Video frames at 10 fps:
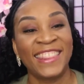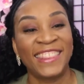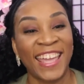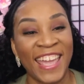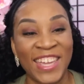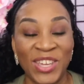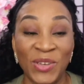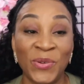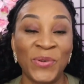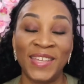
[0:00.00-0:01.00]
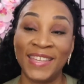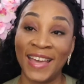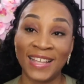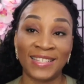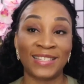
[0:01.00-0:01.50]
Thank you.
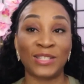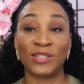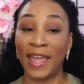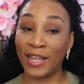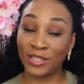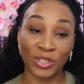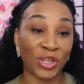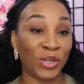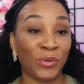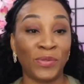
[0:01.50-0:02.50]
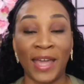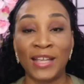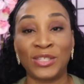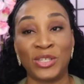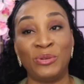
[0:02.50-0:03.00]
Yes, thanks to you.
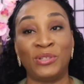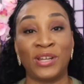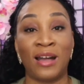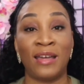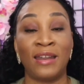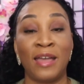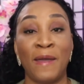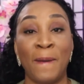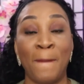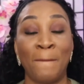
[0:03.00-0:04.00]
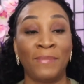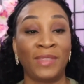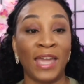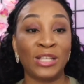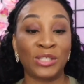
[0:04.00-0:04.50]
Thanks to you, John.
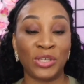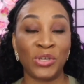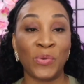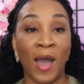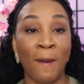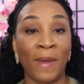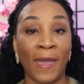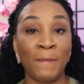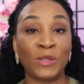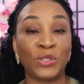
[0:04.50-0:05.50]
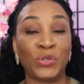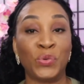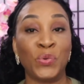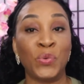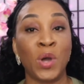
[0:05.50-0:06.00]
Thanks to you. I'm able
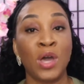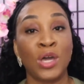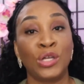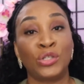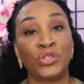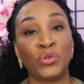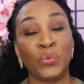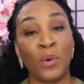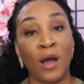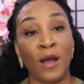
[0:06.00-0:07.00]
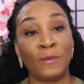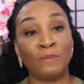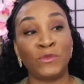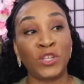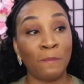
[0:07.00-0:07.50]
to
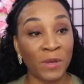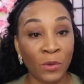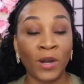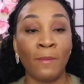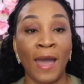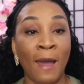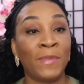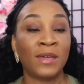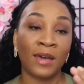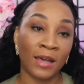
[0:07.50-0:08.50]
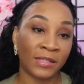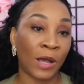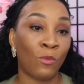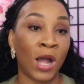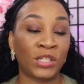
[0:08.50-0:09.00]
to be where I'm at because
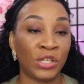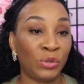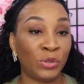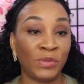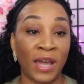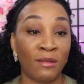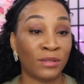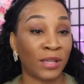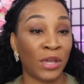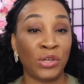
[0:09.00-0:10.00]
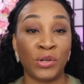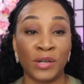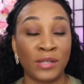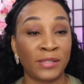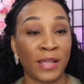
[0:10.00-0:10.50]
I'm watching YouTube channels like
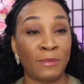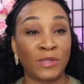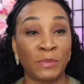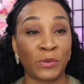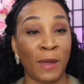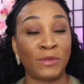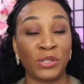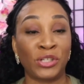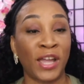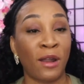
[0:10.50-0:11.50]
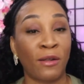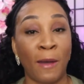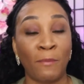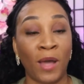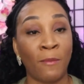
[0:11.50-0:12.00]
yours. I'm subscribed to your
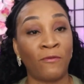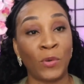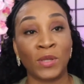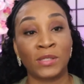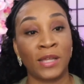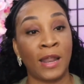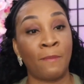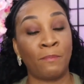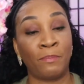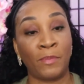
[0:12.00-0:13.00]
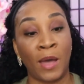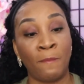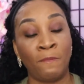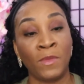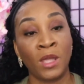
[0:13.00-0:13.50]
channel. I'm focused and
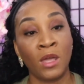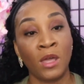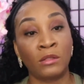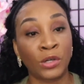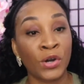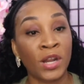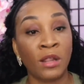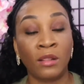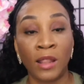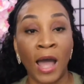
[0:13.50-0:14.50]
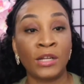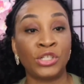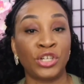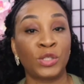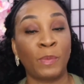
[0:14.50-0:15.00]
I'm learning a
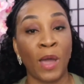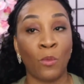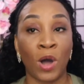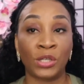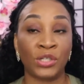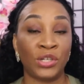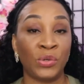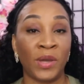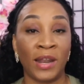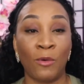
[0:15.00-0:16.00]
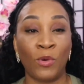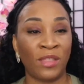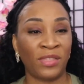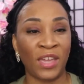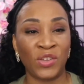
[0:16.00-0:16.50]
lot just by watching you. And I want
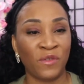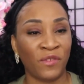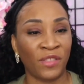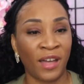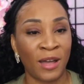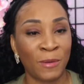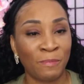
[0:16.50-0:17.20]
to thank you for that.